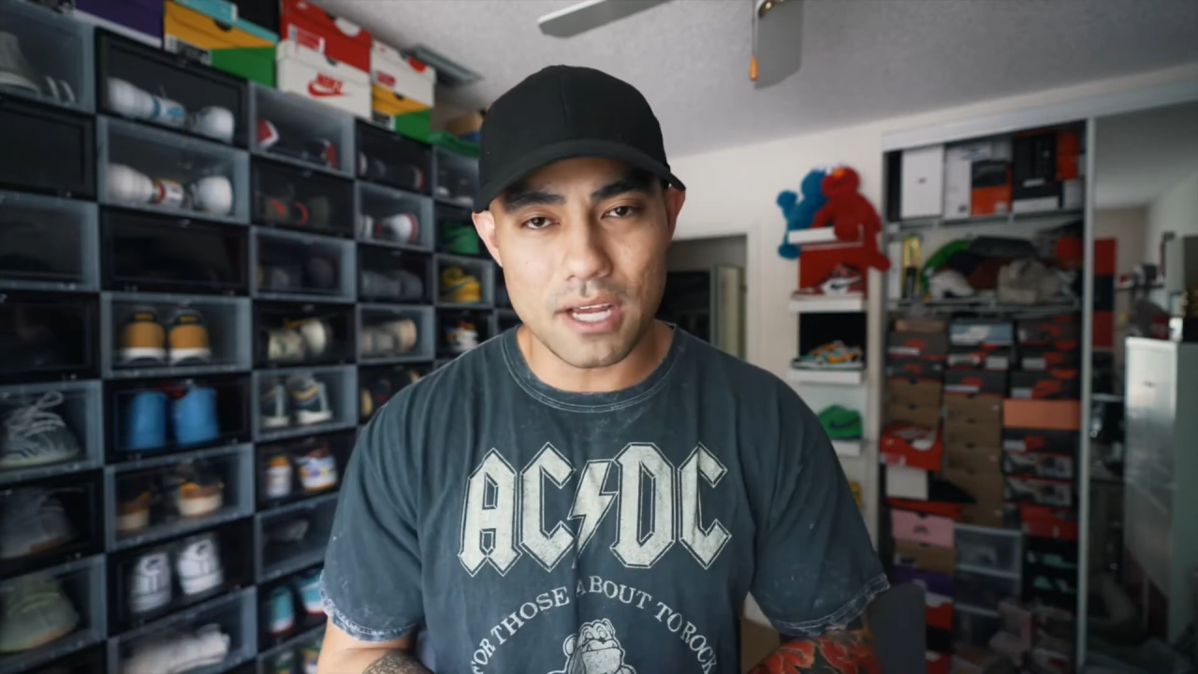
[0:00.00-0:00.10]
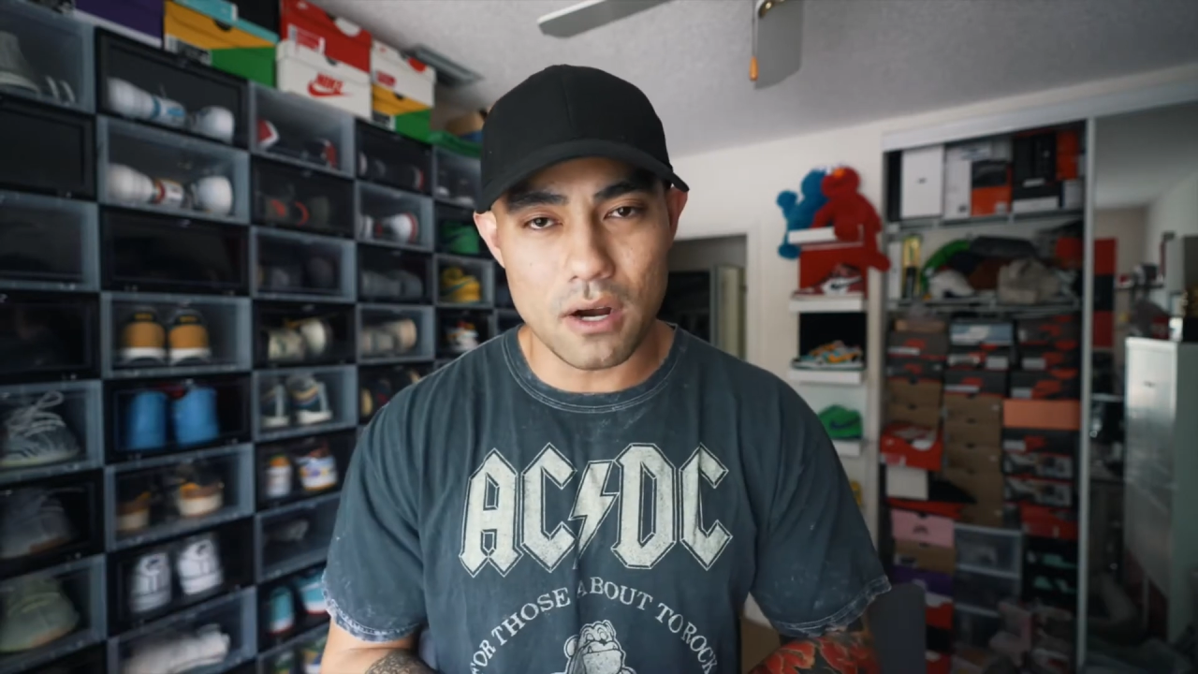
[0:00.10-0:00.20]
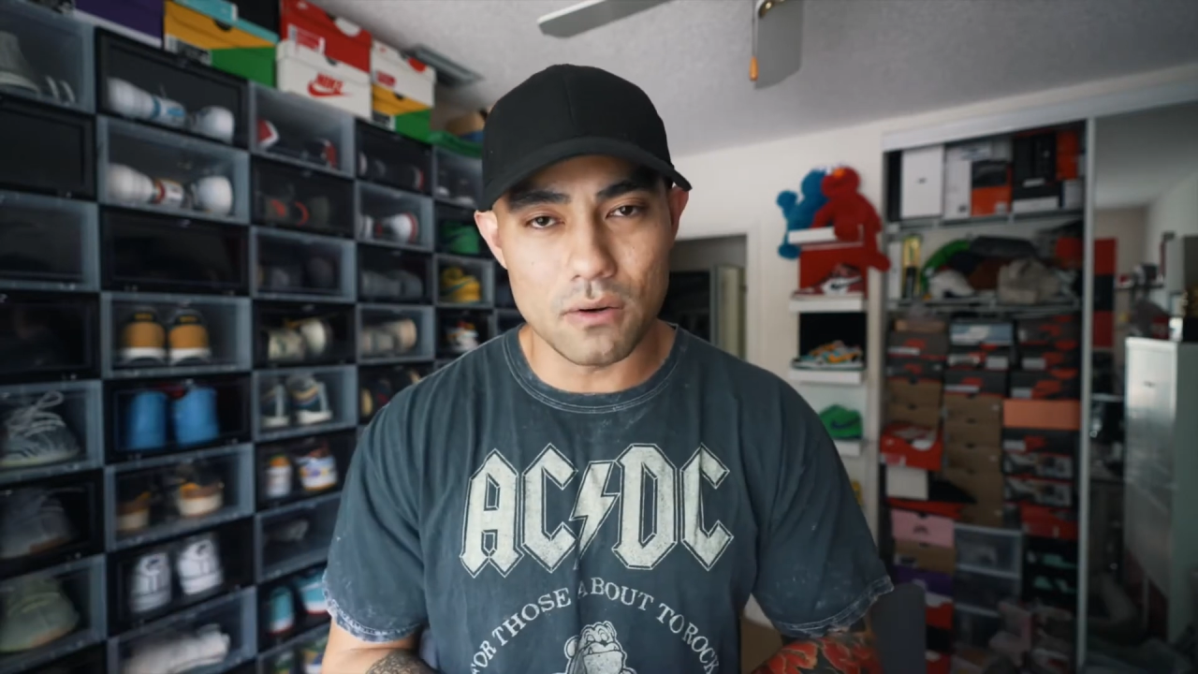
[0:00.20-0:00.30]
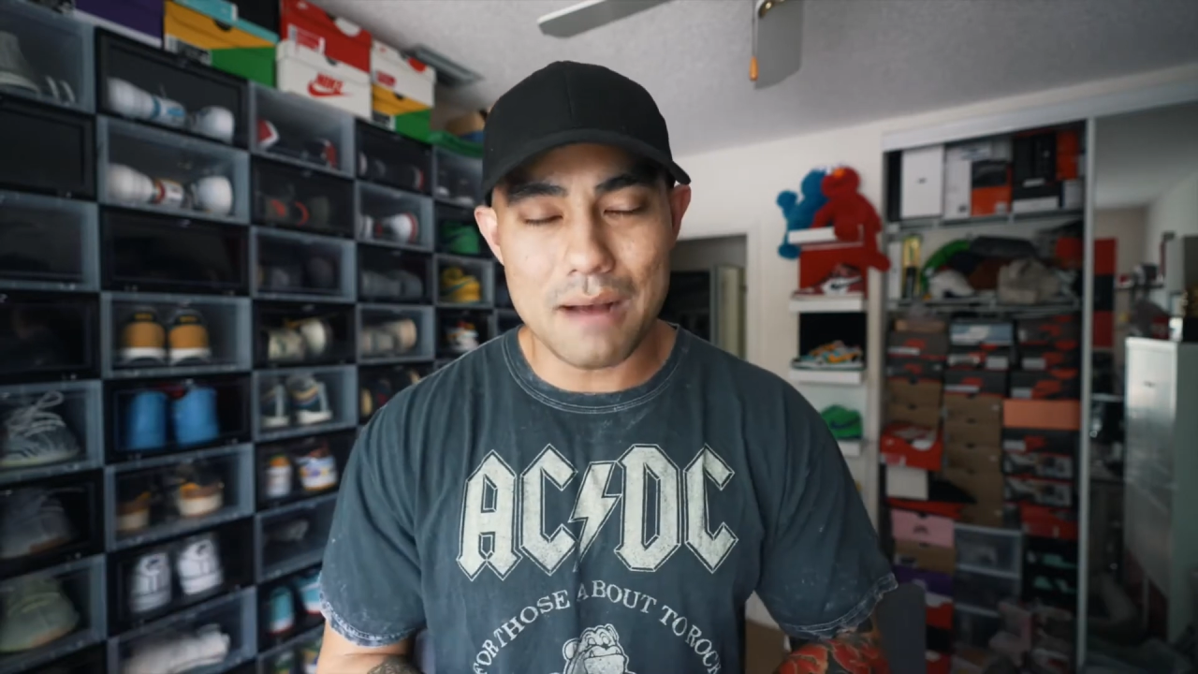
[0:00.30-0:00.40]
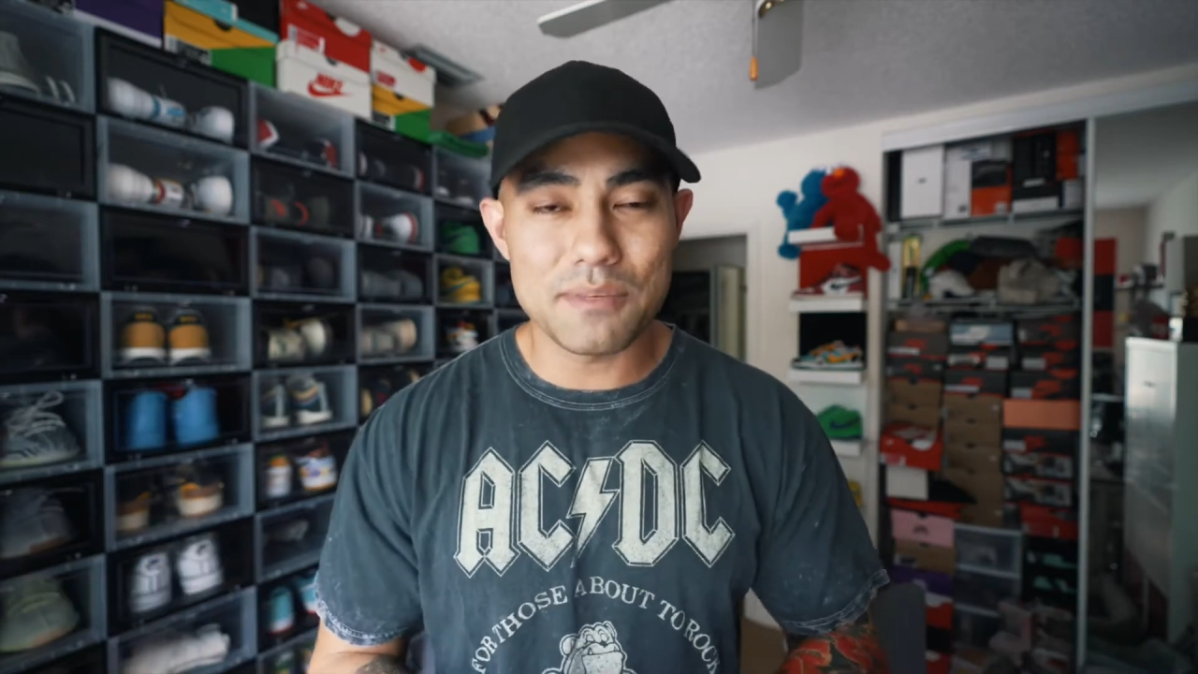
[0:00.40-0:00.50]

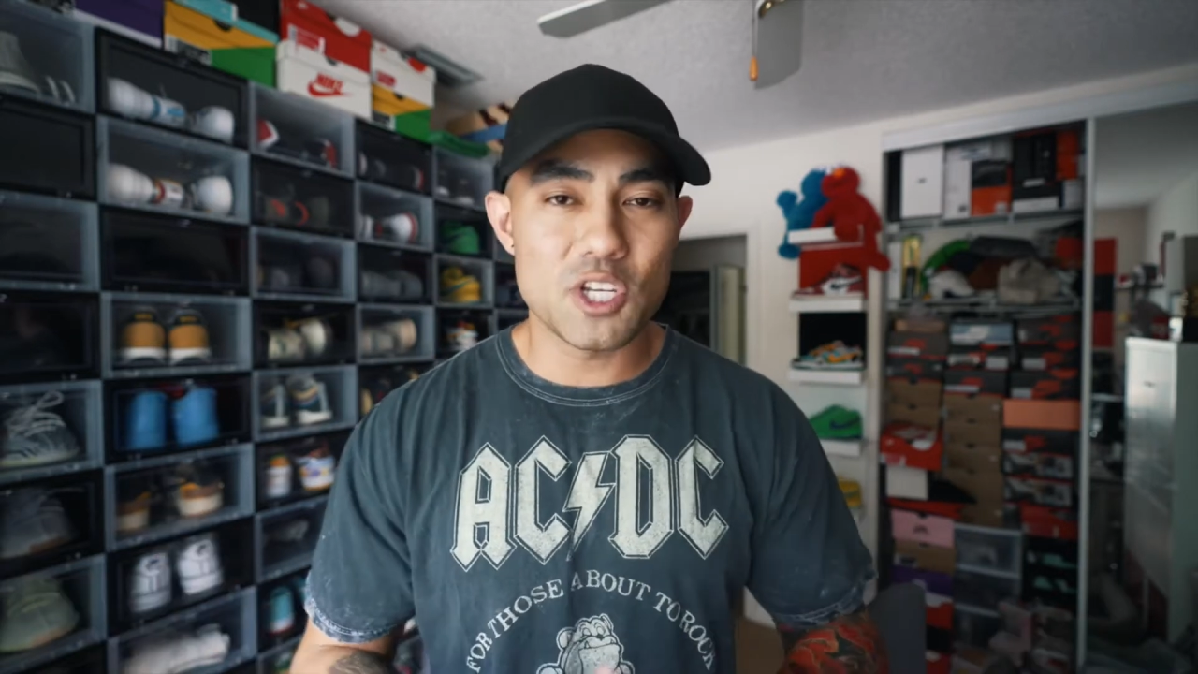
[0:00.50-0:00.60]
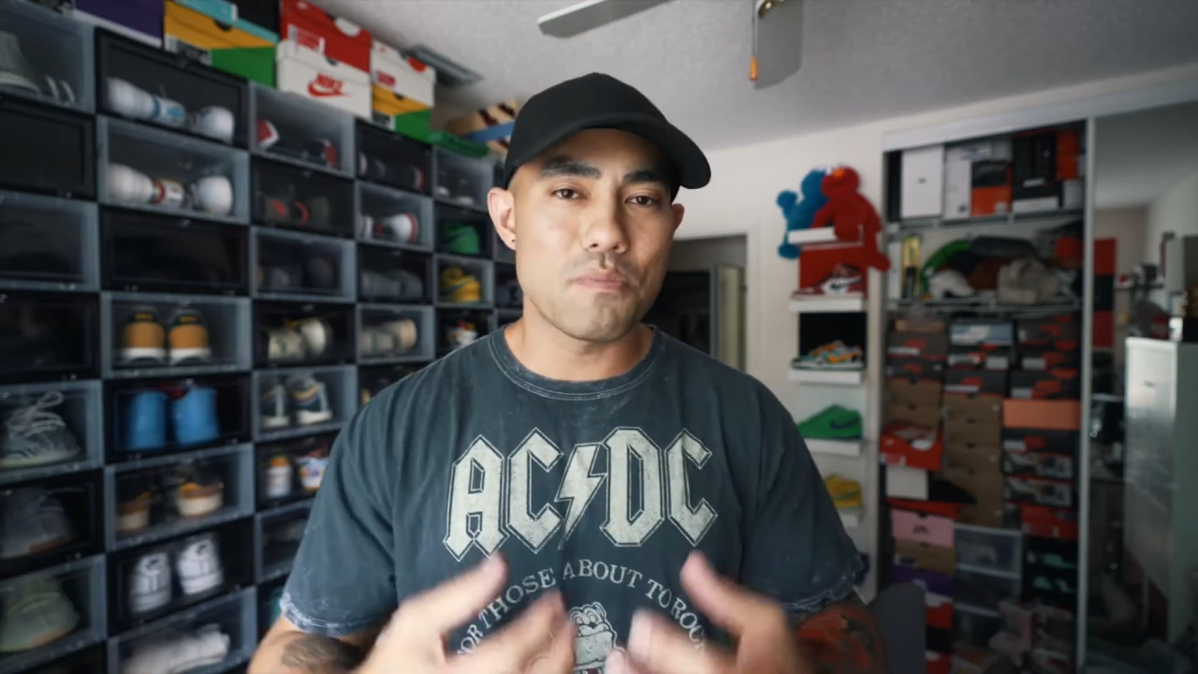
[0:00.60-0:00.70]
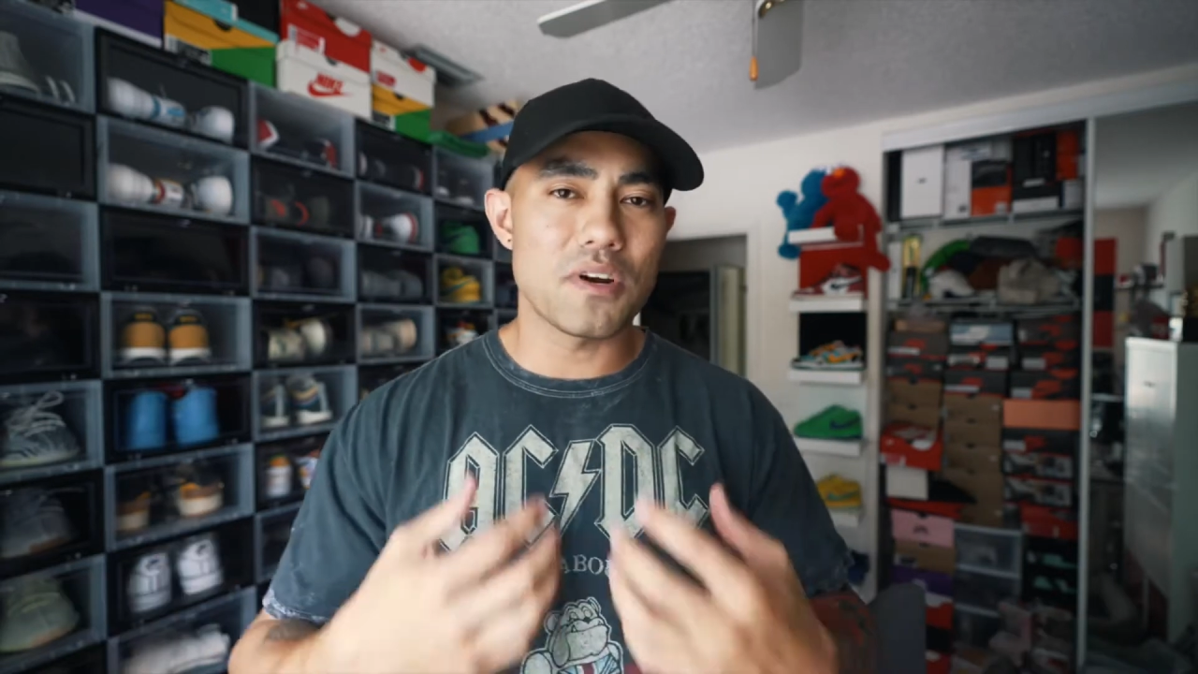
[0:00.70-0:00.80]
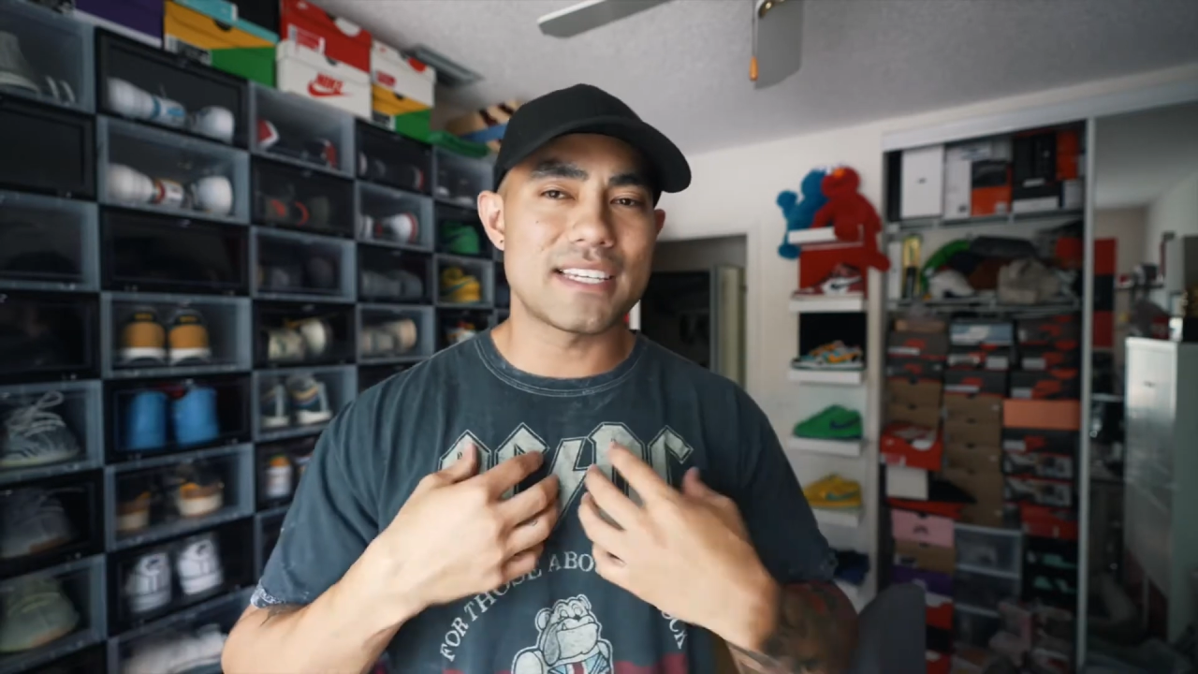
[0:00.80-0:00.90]
So I'm super